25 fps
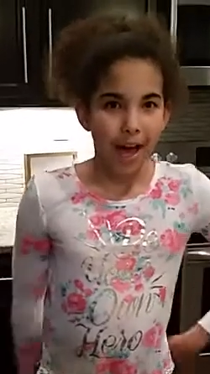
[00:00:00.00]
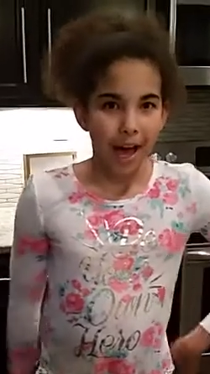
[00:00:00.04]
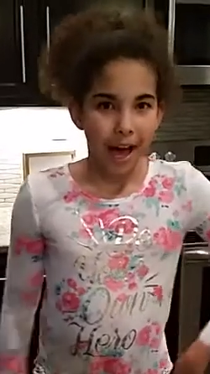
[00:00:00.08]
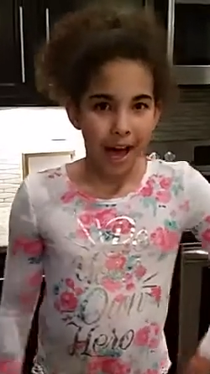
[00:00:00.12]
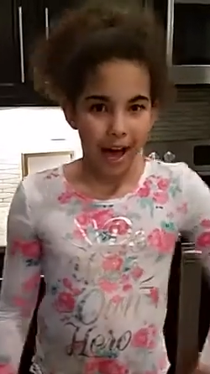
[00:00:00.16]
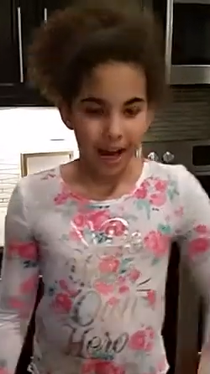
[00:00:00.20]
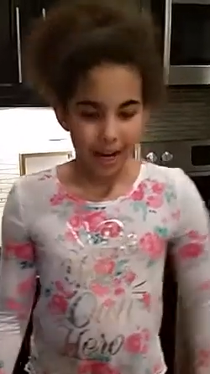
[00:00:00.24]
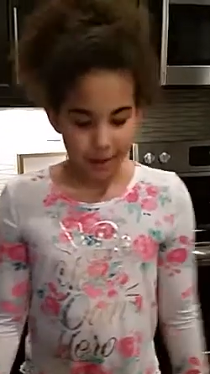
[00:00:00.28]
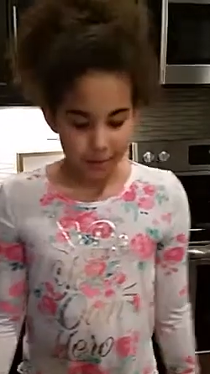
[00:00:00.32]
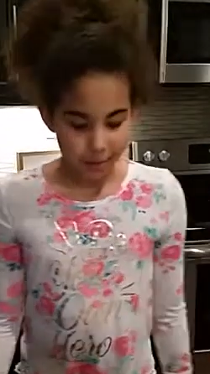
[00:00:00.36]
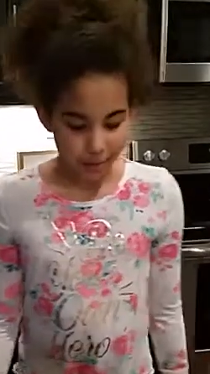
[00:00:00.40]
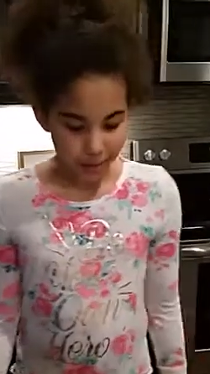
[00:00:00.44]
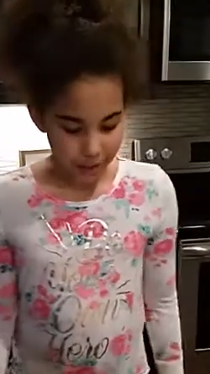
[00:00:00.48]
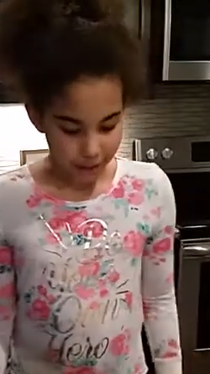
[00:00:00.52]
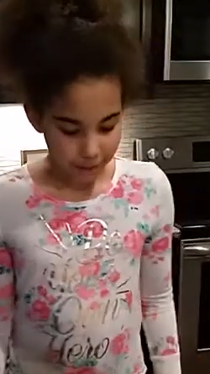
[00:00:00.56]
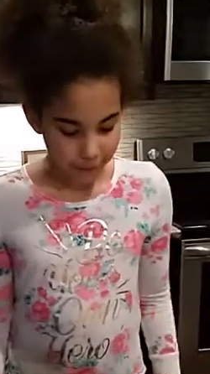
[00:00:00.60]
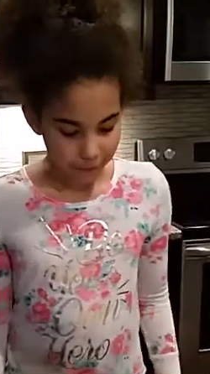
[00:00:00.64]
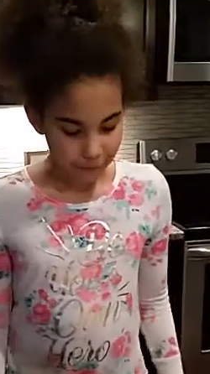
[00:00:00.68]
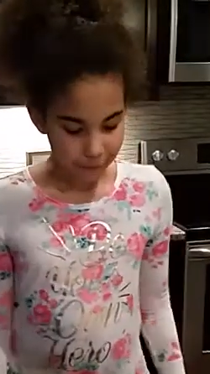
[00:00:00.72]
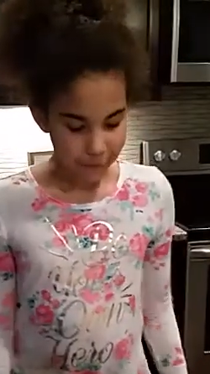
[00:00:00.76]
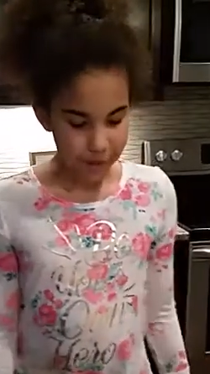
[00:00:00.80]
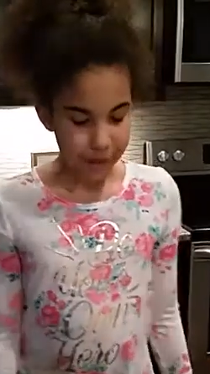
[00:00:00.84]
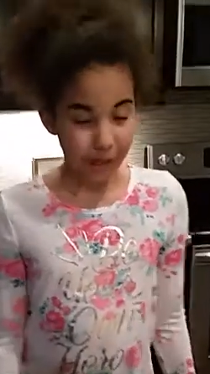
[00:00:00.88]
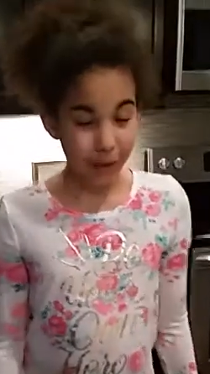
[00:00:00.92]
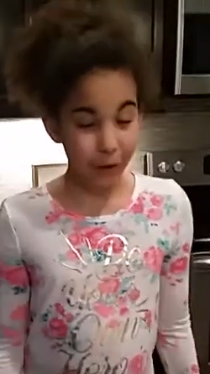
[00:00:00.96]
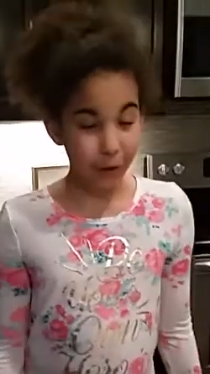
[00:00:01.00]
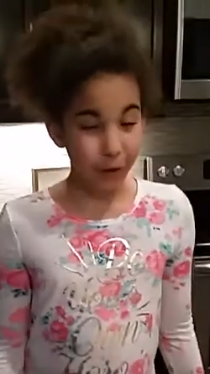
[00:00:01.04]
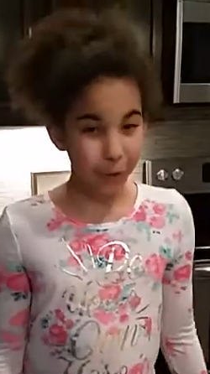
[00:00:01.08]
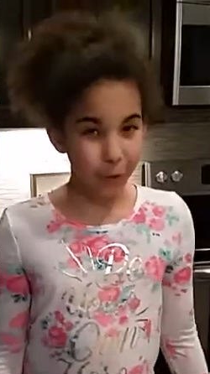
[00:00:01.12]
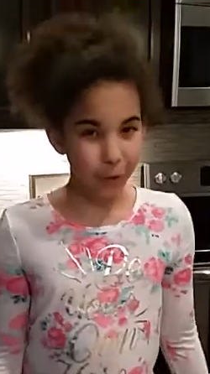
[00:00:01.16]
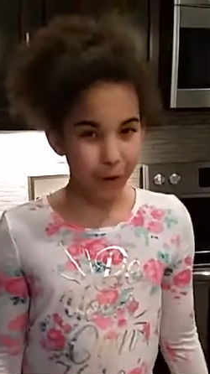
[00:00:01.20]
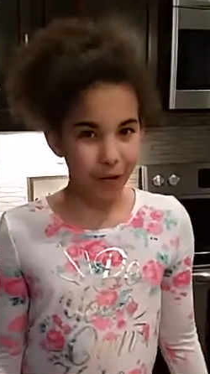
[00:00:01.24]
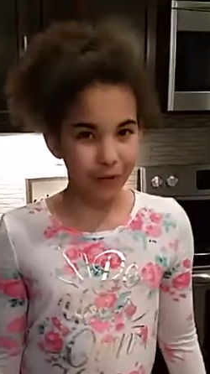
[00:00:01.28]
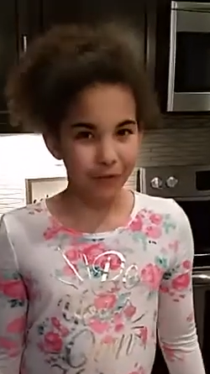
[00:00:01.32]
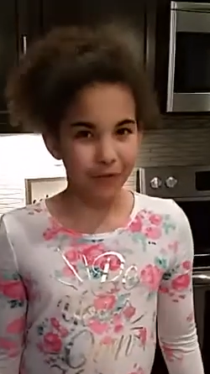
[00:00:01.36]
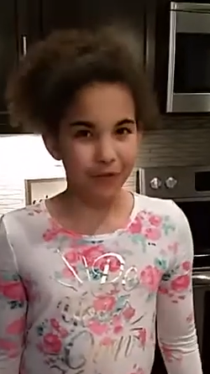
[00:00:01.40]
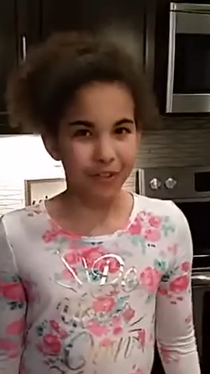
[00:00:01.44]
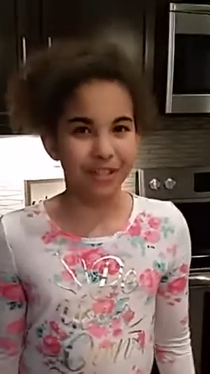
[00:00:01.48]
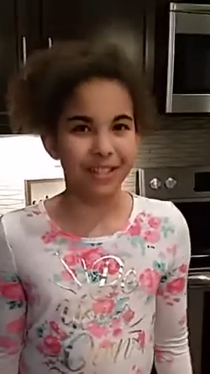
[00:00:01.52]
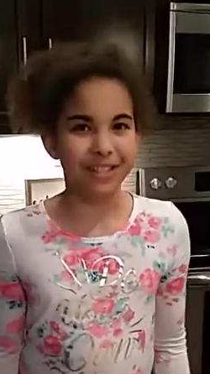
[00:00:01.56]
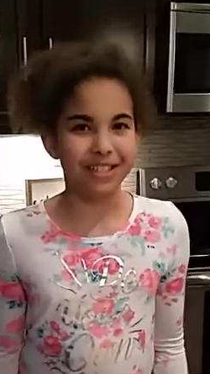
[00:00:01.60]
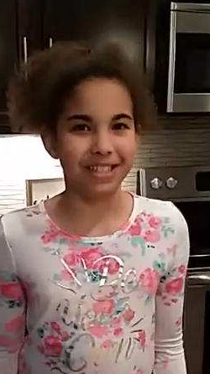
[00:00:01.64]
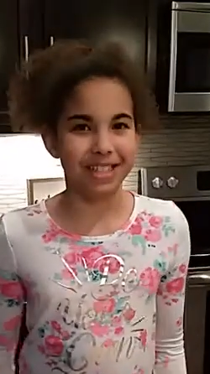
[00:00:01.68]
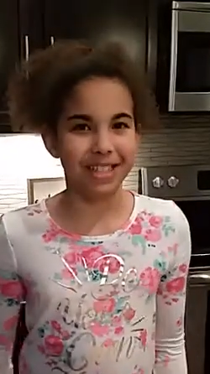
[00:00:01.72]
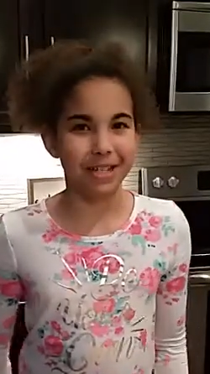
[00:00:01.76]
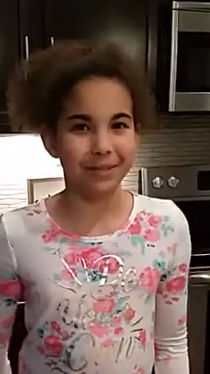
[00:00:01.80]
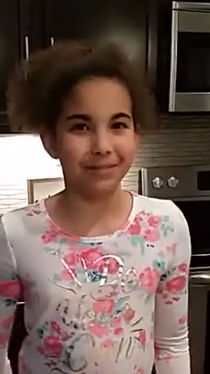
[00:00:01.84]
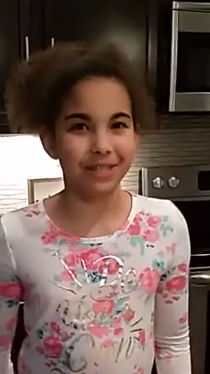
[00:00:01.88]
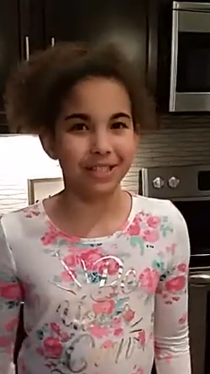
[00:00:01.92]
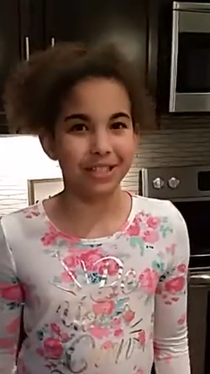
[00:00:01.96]
how to make vanilla wafers
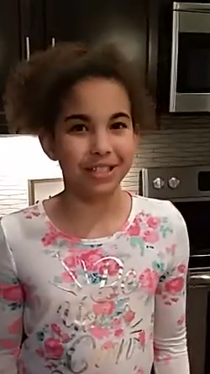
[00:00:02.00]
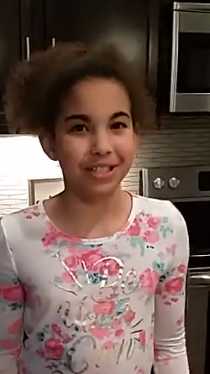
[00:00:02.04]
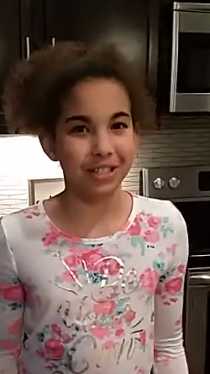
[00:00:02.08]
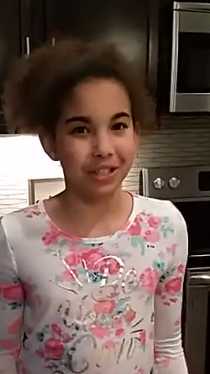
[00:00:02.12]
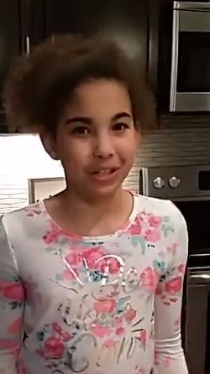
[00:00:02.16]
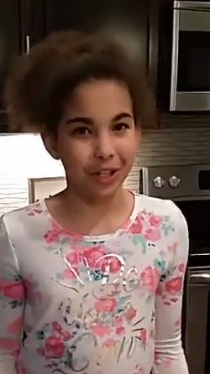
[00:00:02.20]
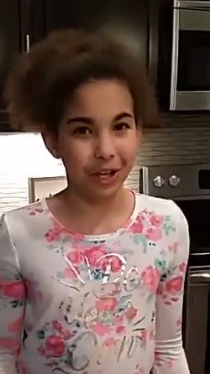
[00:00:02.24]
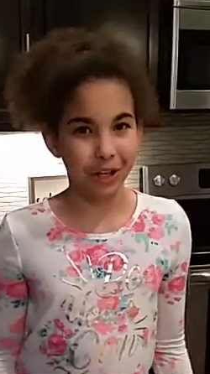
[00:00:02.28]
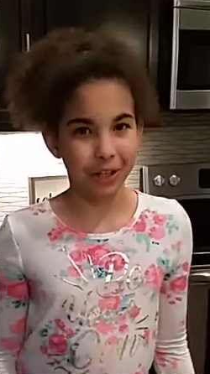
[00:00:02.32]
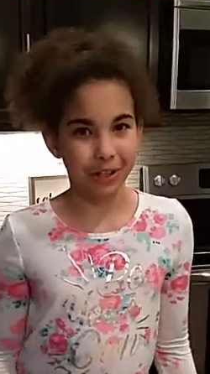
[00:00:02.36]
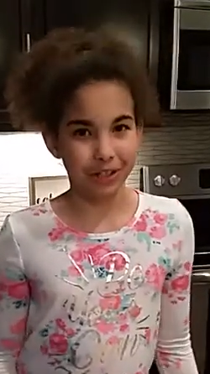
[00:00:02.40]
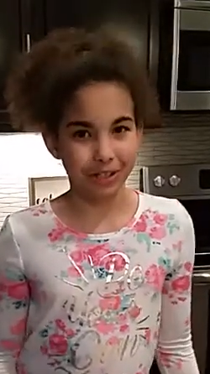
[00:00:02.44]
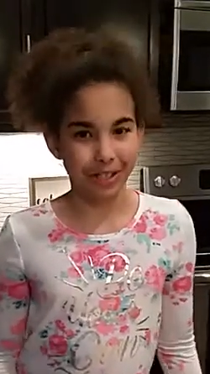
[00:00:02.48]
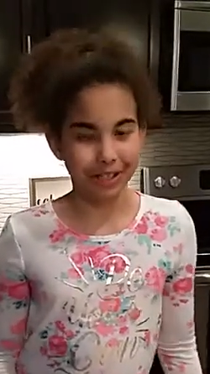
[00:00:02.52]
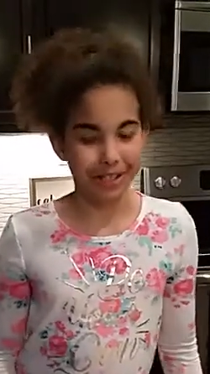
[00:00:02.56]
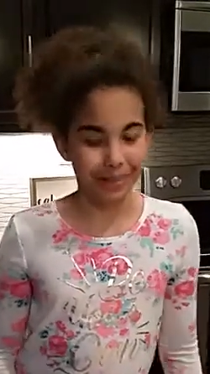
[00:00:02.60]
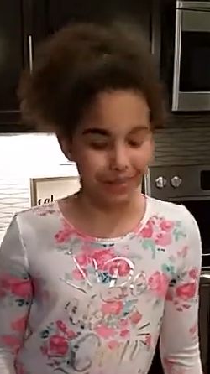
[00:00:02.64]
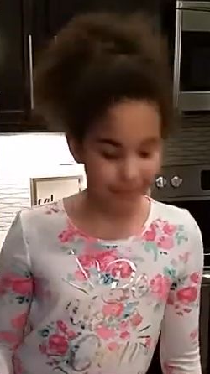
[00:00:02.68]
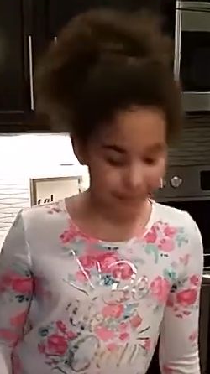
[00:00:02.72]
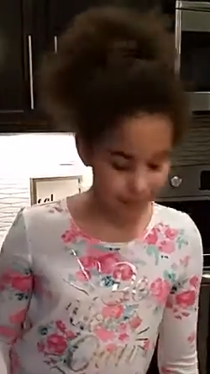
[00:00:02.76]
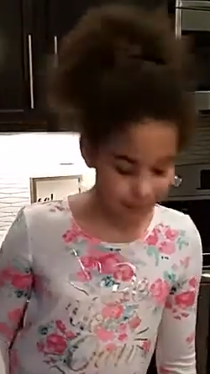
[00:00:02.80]
dipped in chocolate.